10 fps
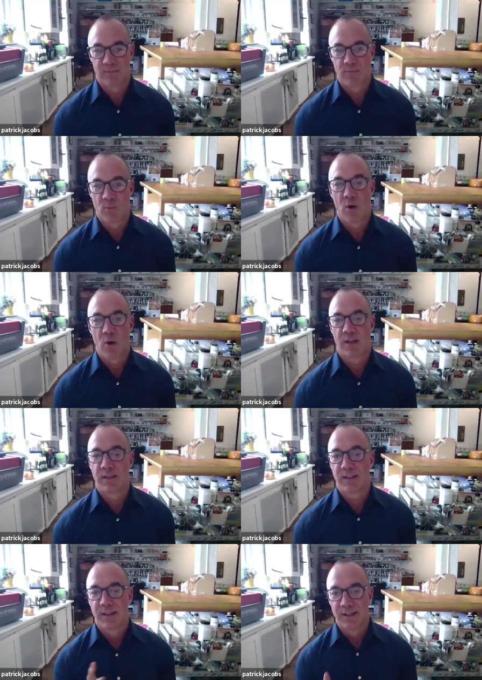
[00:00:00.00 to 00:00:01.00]
that doesn't cool.
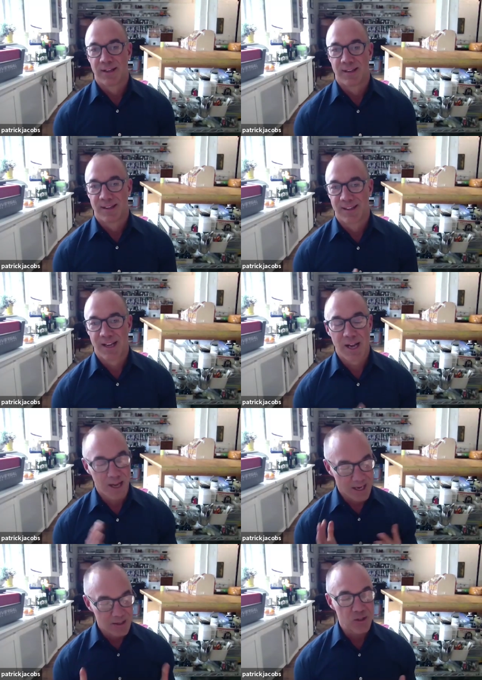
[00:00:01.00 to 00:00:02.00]
belong there, right?
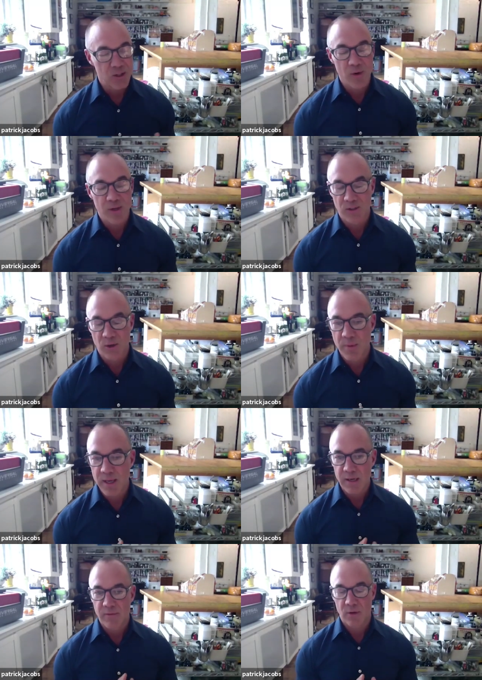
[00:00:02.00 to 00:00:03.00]
That's and the, so, so
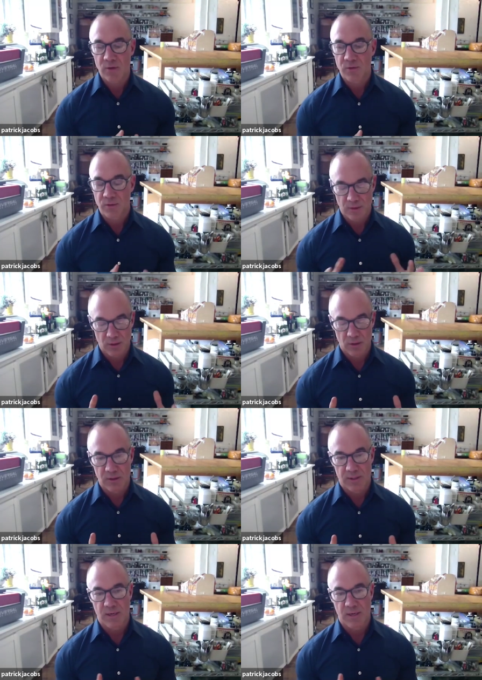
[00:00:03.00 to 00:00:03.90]
many of those early